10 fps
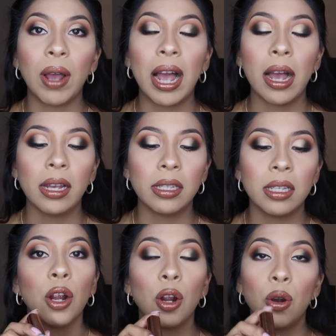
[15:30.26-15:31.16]
has
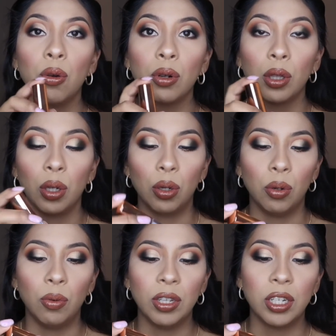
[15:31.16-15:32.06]
her own
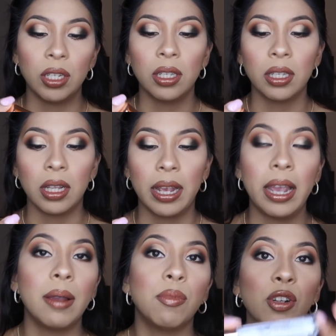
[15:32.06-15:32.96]
glue, which is
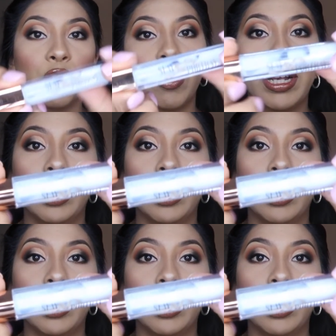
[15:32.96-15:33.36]
Slay and Portray